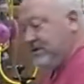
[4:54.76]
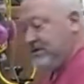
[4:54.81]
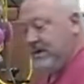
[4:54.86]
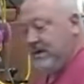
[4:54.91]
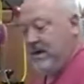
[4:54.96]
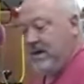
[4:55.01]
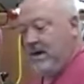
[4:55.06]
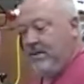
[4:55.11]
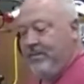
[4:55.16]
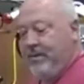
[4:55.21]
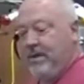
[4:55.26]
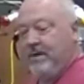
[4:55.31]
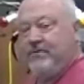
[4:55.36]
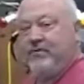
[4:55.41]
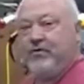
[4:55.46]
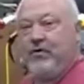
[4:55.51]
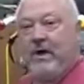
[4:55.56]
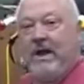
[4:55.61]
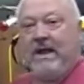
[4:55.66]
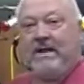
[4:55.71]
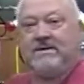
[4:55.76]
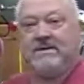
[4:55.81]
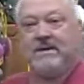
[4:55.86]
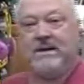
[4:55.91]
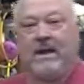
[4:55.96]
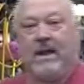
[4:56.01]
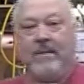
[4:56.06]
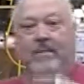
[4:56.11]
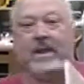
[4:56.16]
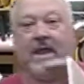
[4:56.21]
a couple of trays that
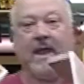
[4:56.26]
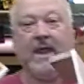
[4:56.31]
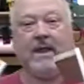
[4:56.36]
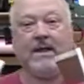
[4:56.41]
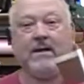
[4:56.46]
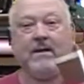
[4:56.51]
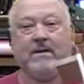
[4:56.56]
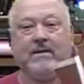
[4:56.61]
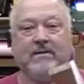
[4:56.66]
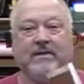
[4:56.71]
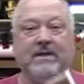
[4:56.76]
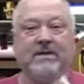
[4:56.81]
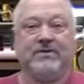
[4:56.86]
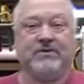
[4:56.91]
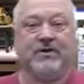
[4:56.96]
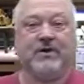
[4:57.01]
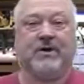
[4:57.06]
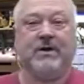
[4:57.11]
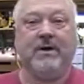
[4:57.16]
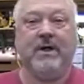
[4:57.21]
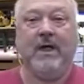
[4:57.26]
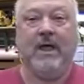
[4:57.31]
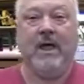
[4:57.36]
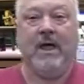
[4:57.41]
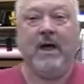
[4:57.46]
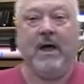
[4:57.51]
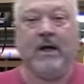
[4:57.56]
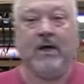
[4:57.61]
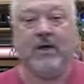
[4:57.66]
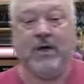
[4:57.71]
I made. These are
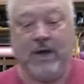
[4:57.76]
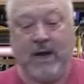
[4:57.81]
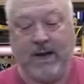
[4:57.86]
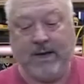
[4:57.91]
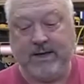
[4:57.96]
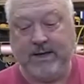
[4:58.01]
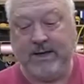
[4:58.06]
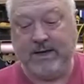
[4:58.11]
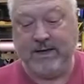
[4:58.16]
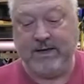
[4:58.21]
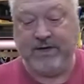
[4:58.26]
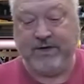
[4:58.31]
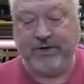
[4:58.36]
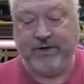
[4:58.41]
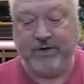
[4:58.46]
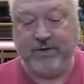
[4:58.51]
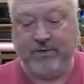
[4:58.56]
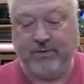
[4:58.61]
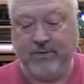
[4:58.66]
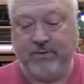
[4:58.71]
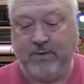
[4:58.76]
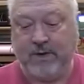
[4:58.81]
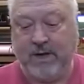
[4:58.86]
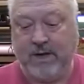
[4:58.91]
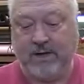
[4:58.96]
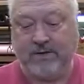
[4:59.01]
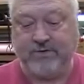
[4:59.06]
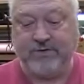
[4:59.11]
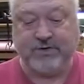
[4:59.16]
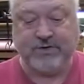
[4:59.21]
a good idea to do.
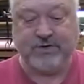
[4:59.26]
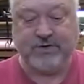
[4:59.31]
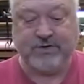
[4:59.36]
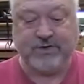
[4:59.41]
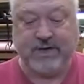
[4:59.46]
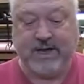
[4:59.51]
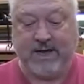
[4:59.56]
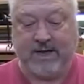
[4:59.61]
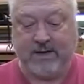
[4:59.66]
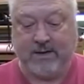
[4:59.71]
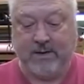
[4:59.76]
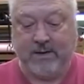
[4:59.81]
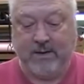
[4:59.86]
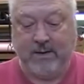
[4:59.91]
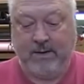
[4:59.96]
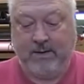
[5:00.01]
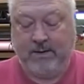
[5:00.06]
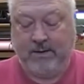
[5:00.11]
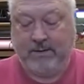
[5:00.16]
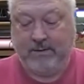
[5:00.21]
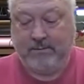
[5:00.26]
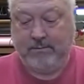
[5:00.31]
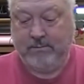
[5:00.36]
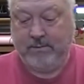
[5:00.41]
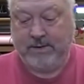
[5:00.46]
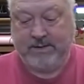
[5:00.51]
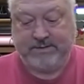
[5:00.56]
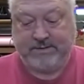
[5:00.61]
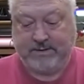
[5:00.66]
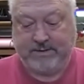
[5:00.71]
It's just that what
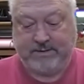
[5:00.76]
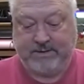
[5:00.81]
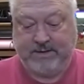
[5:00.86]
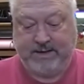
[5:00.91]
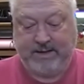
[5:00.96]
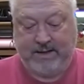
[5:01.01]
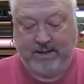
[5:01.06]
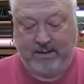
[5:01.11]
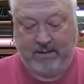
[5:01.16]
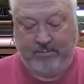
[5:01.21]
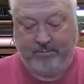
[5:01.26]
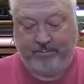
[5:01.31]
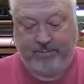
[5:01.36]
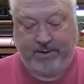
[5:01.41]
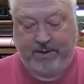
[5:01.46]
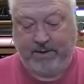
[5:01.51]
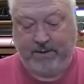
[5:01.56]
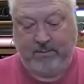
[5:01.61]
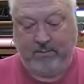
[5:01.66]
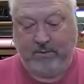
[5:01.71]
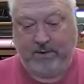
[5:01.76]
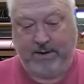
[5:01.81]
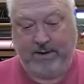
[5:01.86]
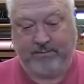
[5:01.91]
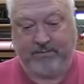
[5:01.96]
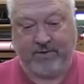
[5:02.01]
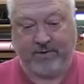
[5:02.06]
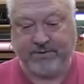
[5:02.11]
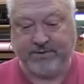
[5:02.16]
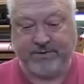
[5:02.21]
is it, DLP,
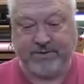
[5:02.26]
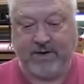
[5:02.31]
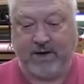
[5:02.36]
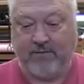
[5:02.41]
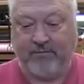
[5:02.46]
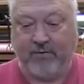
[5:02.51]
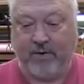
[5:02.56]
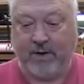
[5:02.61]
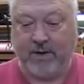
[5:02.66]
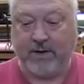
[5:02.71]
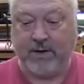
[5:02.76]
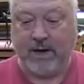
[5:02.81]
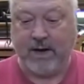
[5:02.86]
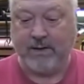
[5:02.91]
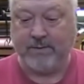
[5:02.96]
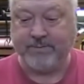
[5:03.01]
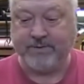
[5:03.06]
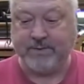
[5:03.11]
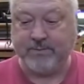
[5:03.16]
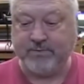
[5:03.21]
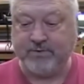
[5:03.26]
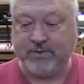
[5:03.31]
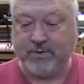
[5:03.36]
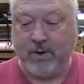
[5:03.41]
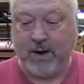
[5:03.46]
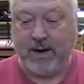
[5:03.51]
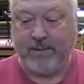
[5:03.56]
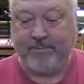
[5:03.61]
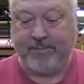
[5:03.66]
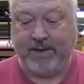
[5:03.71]
whatever, stuff on top, some
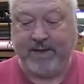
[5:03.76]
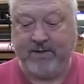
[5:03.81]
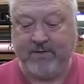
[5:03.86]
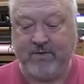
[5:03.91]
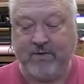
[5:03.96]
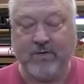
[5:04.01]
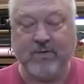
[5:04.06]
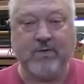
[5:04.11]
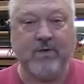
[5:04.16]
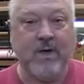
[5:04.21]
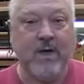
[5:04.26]
scrap pieces,